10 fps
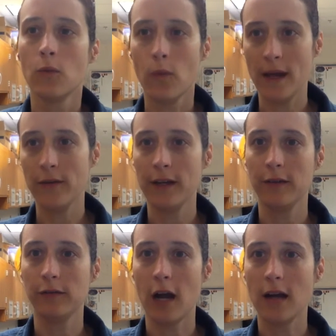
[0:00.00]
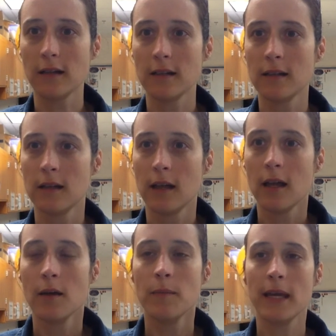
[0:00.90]
Weathering of rocks.
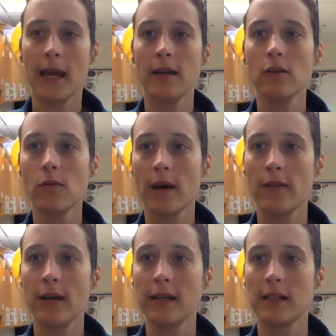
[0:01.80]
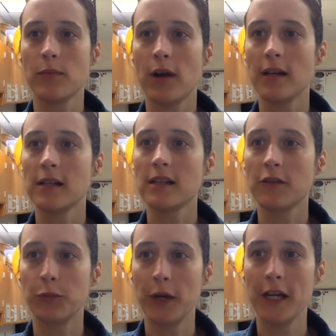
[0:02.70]
Mechanical weathering is the process
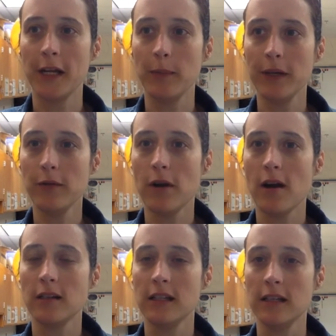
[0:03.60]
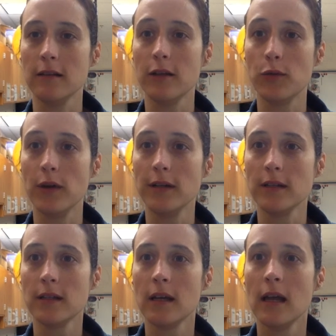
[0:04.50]
of breaking big rocks into little
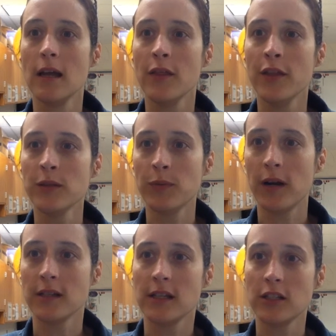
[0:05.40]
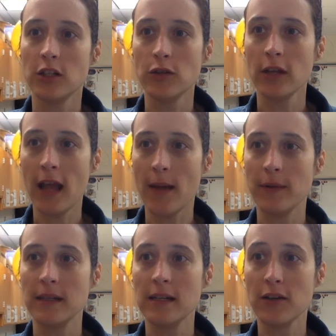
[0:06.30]
ones. This process usually
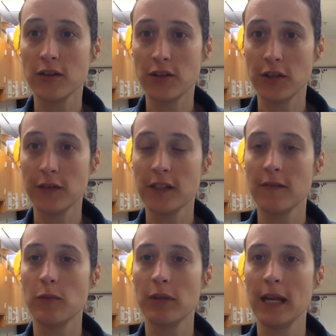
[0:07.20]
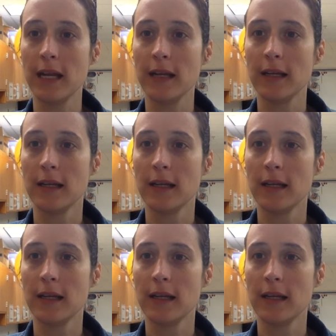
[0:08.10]
happens near the surface of the planet.